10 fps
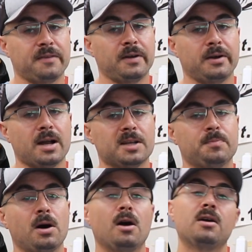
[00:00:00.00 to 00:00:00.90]
very nice
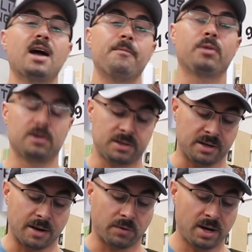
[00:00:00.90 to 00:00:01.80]
bar. I
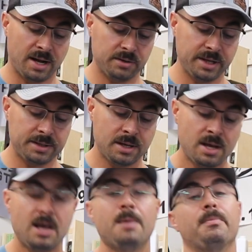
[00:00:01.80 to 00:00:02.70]
personally never held it,
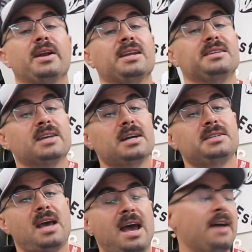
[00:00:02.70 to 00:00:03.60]
but it does
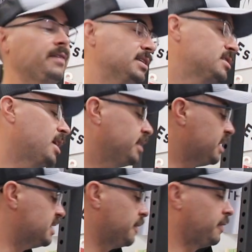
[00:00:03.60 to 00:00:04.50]
have a
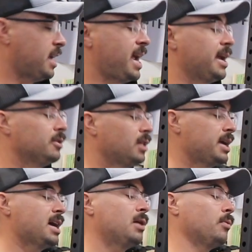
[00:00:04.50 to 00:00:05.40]
slightly different handle
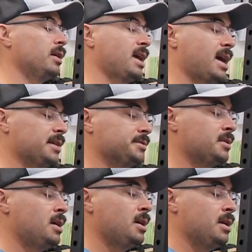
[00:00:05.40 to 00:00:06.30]
layout where it
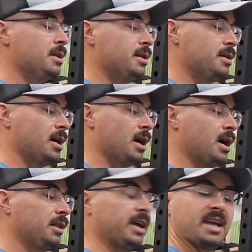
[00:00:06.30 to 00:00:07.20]
has
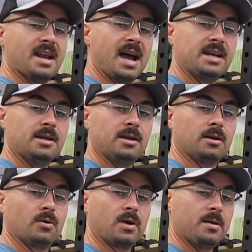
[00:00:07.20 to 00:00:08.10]
like a 90
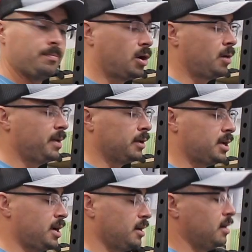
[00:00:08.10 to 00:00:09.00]
degree barbell
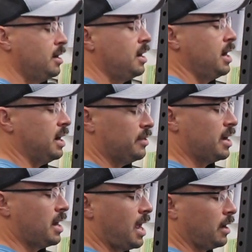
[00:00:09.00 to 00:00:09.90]
here, and
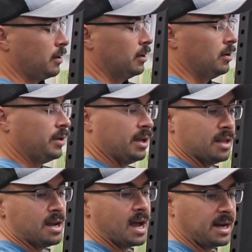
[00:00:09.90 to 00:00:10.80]
then angled, and
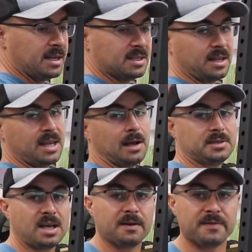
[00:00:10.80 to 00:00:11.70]
then 90s on the
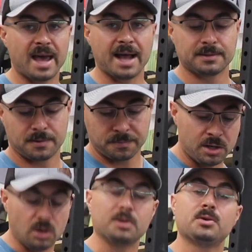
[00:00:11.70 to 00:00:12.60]
outside of that.
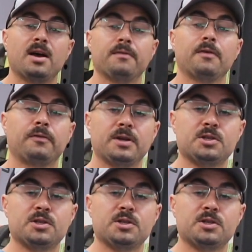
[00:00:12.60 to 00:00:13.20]
You also have Fringe